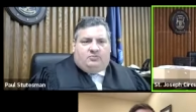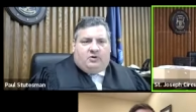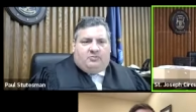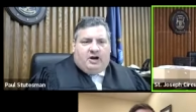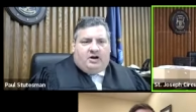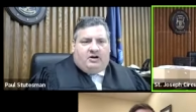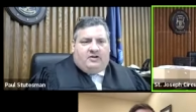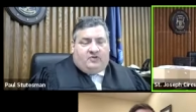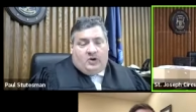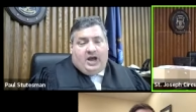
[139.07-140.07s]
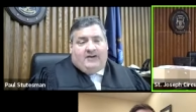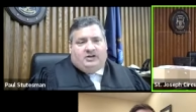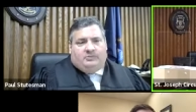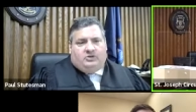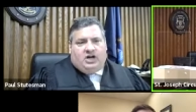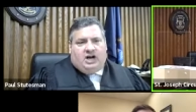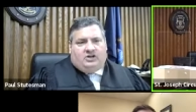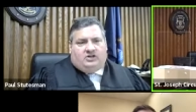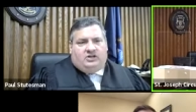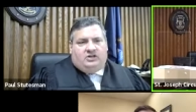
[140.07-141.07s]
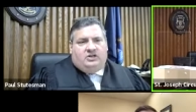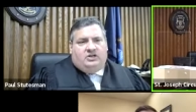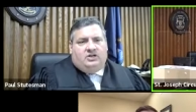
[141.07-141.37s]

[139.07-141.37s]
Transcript: if you'd prepare, if you have an objection